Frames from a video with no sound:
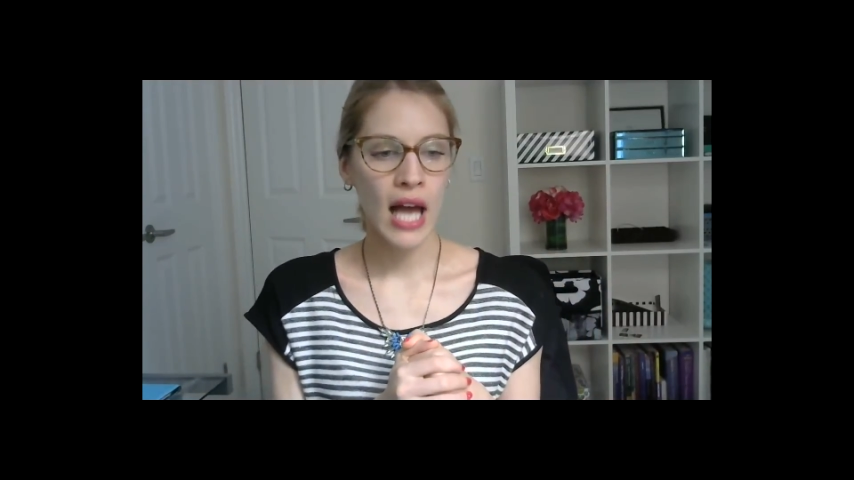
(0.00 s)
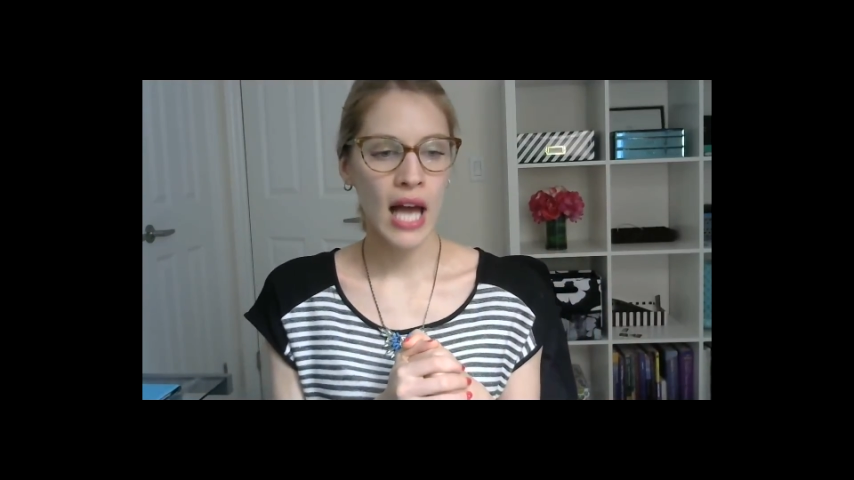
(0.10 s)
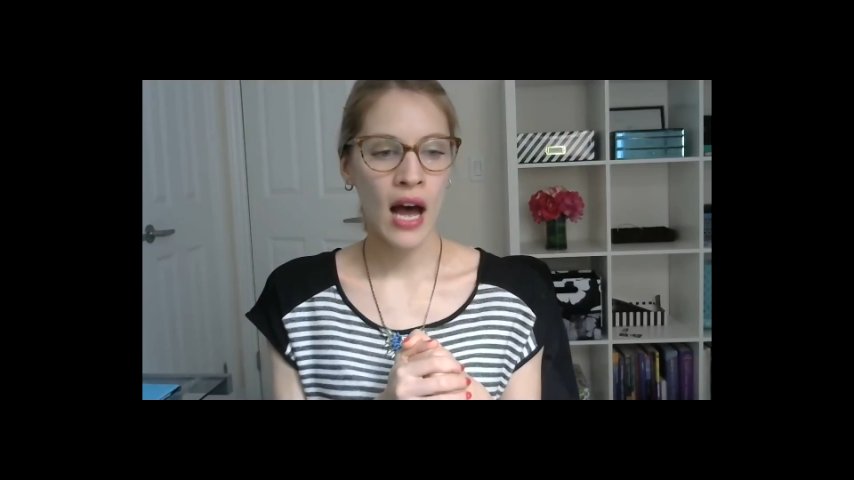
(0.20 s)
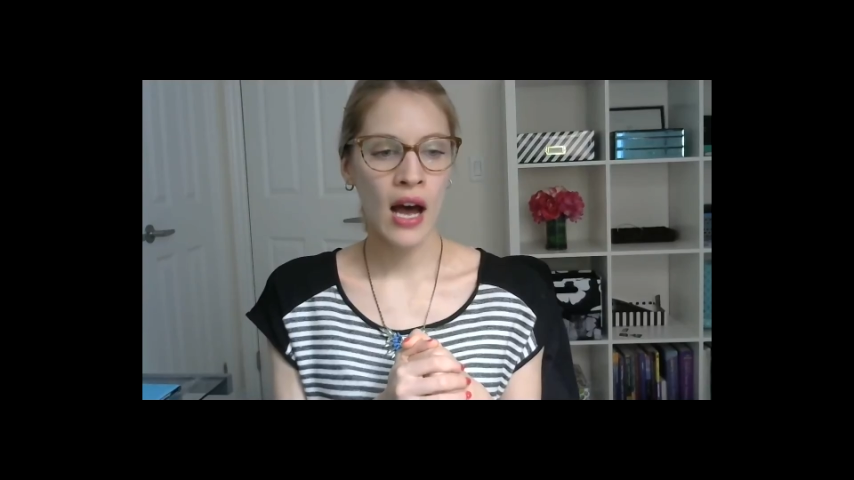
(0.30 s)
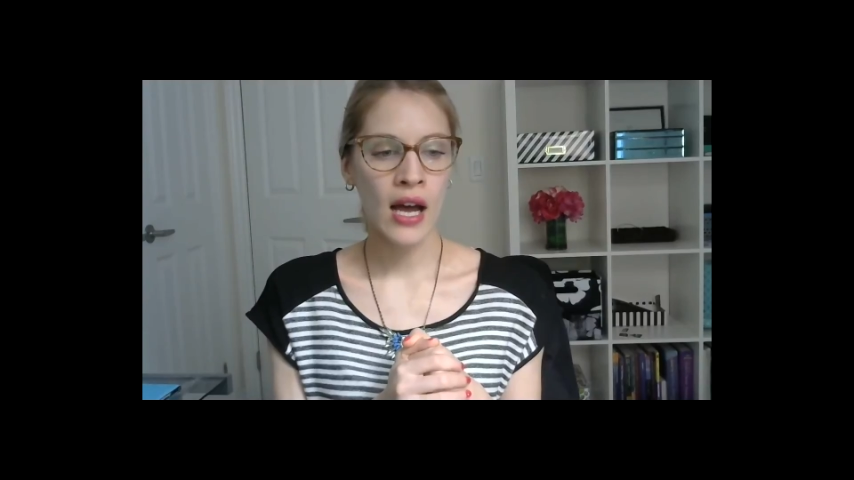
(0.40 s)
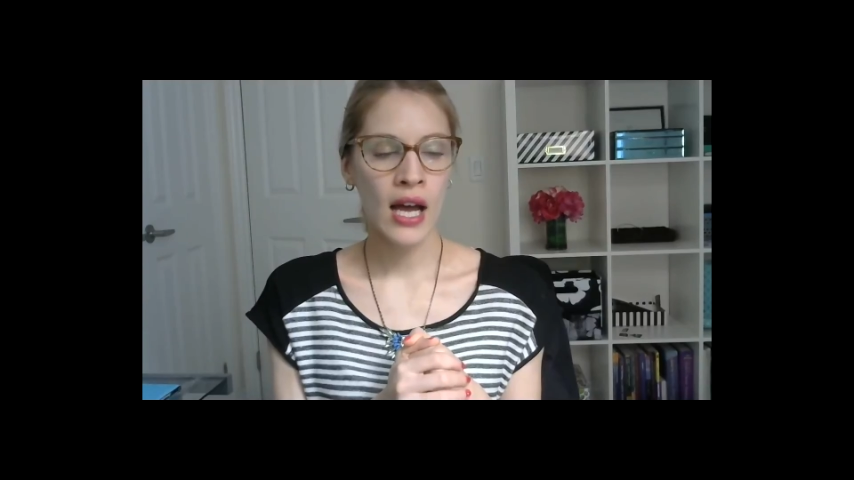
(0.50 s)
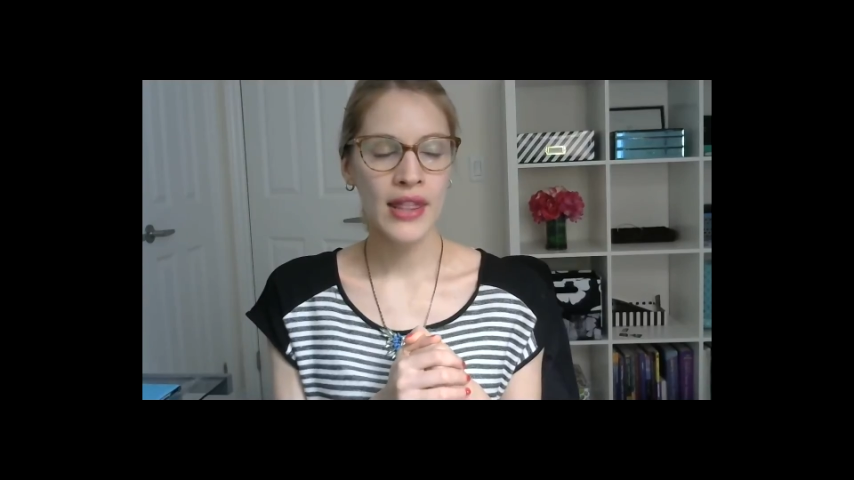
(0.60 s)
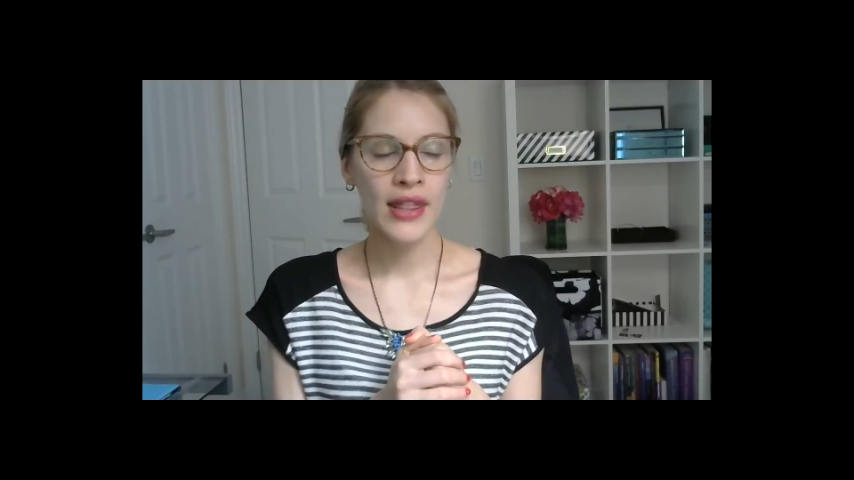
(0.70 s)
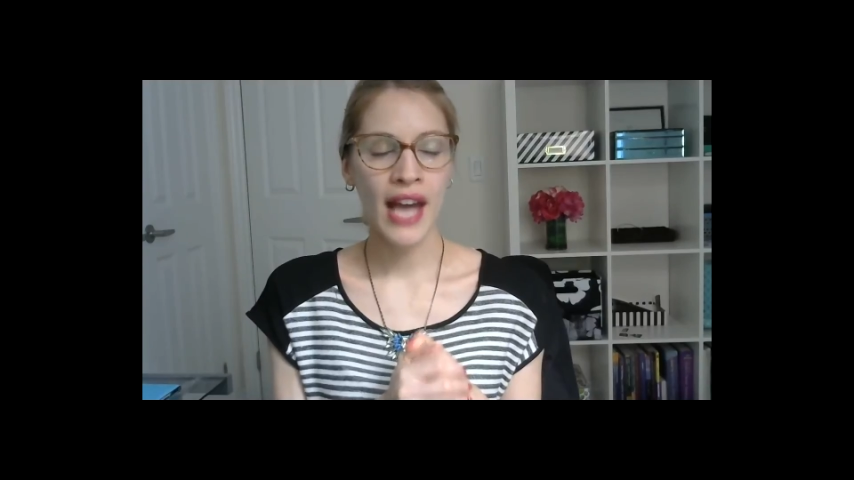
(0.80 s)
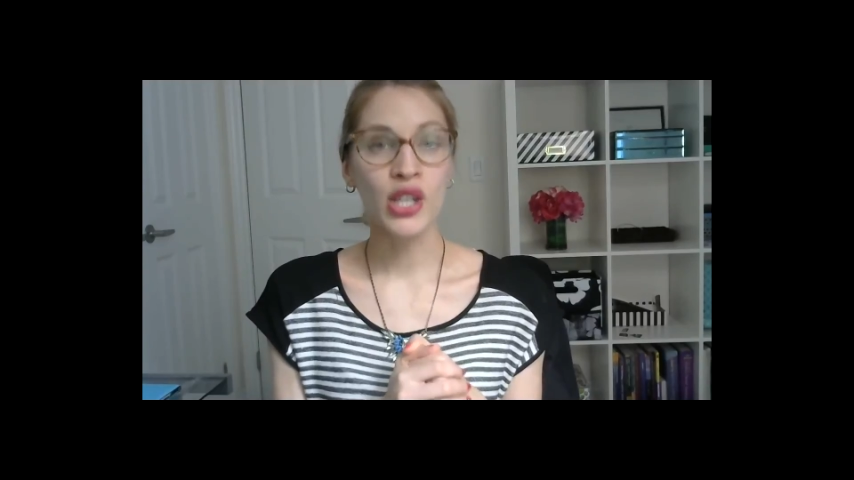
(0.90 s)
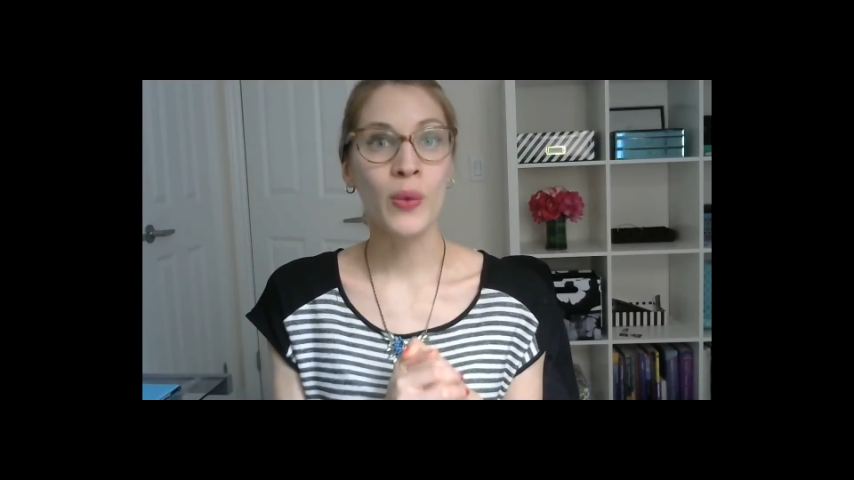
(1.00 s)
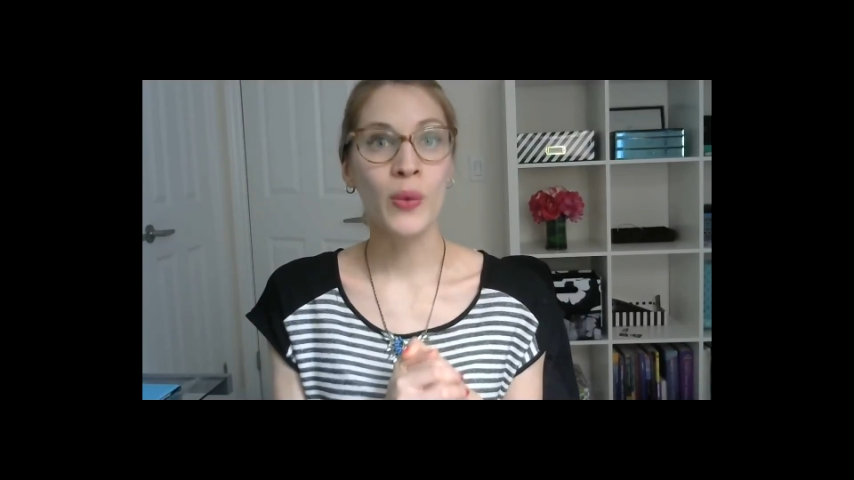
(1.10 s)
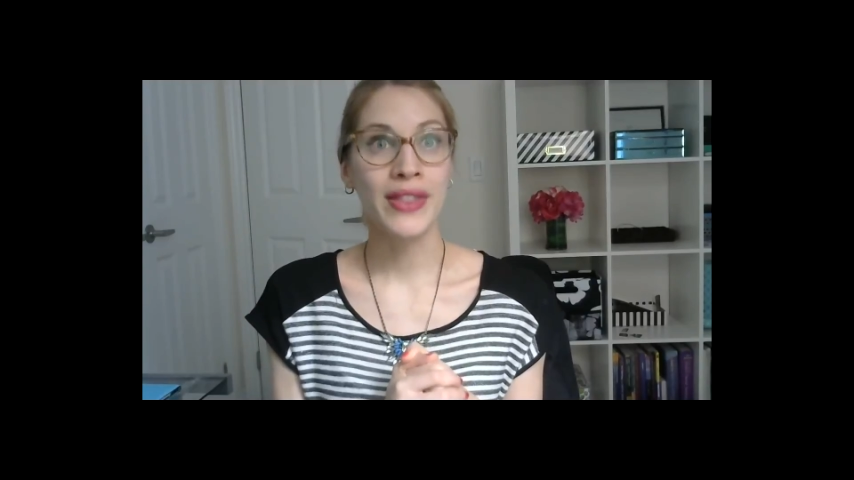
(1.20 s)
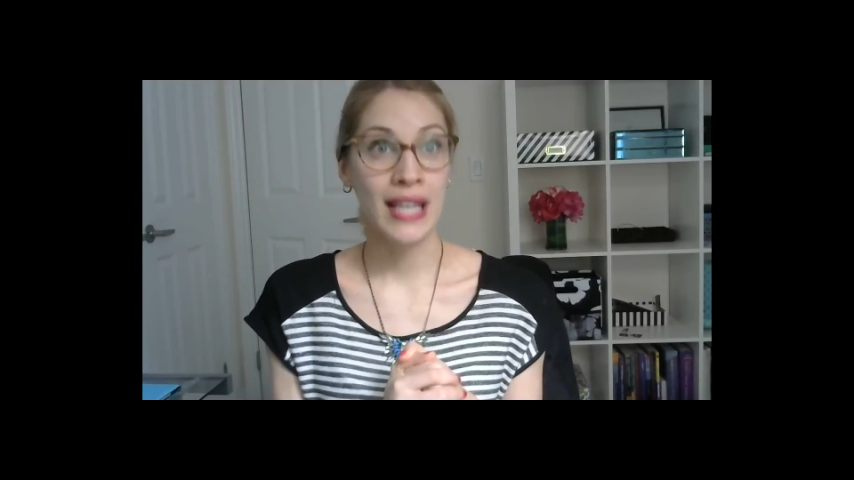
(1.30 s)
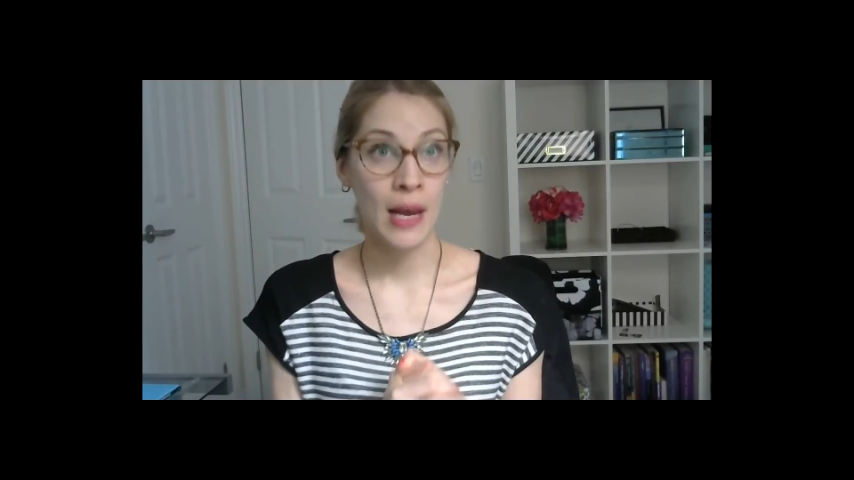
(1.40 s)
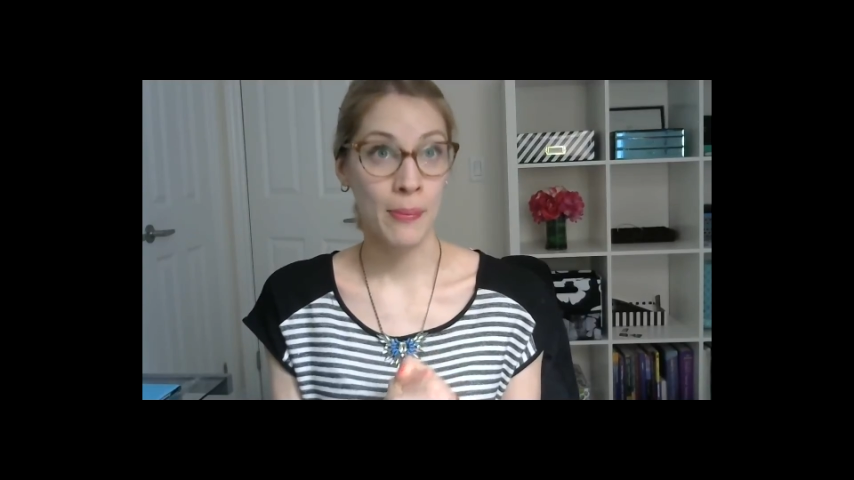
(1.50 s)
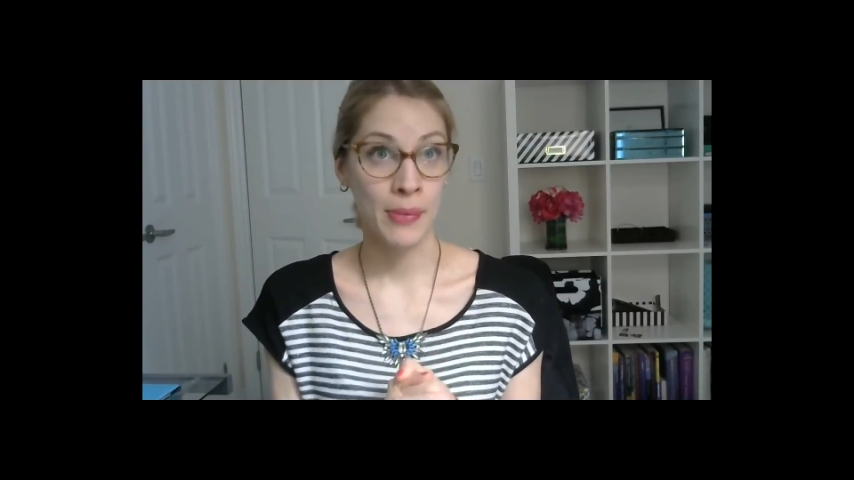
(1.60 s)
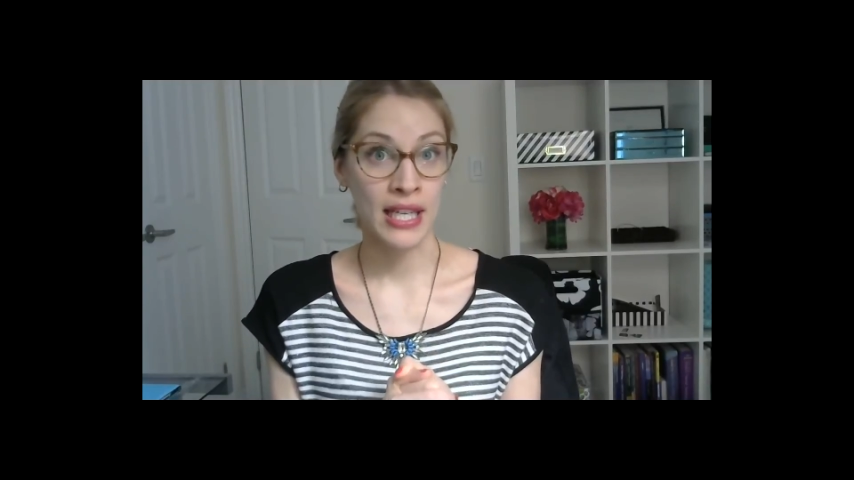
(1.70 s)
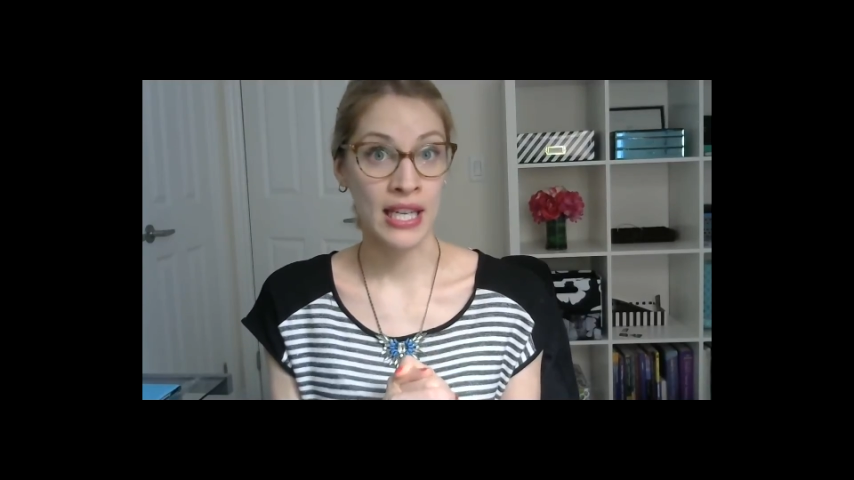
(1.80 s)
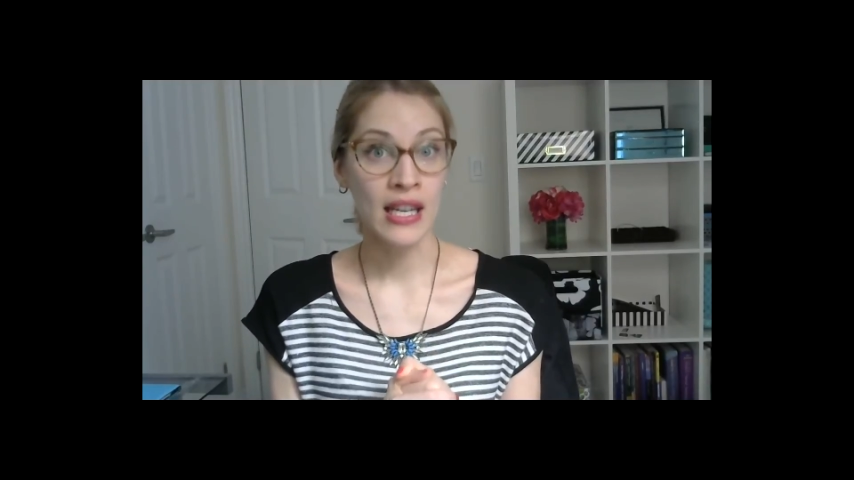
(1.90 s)
uh, that you're with the
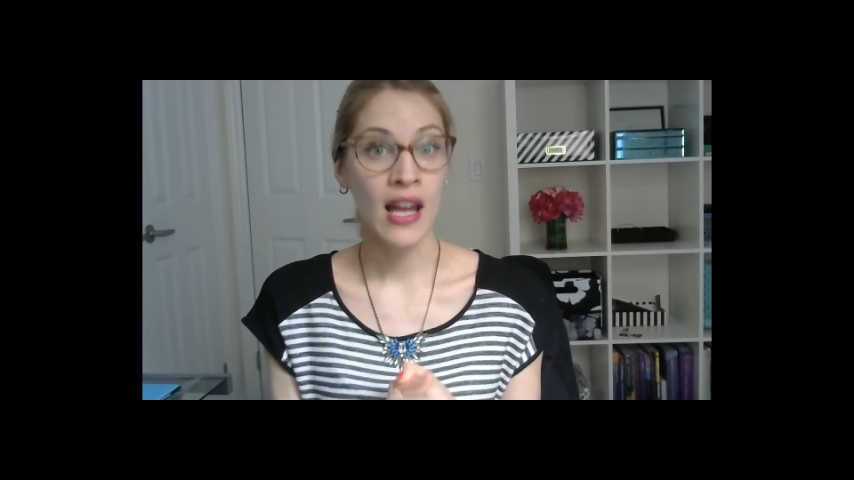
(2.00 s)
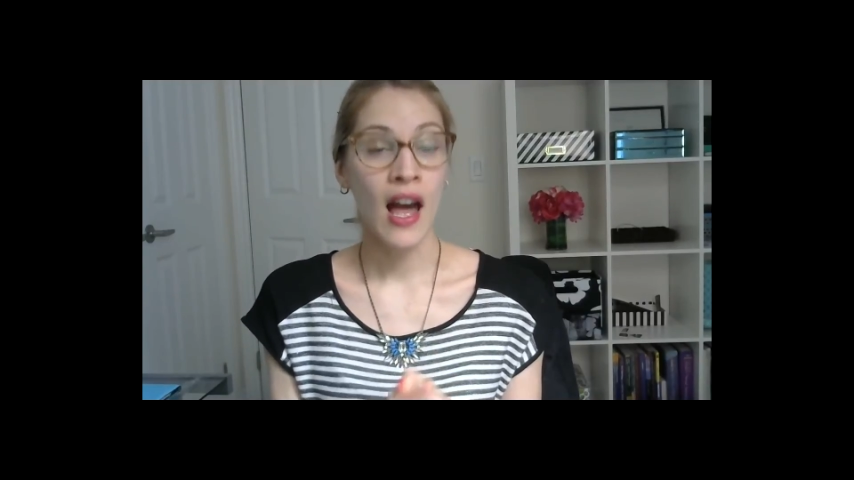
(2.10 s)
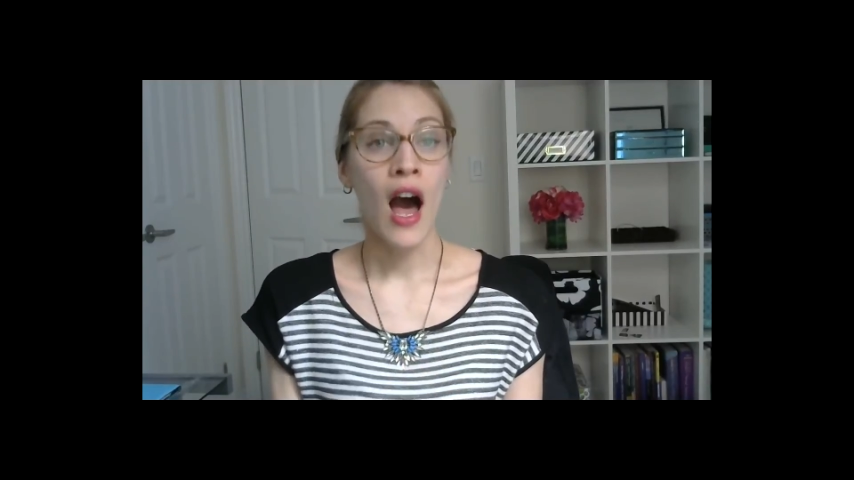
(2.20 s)
company,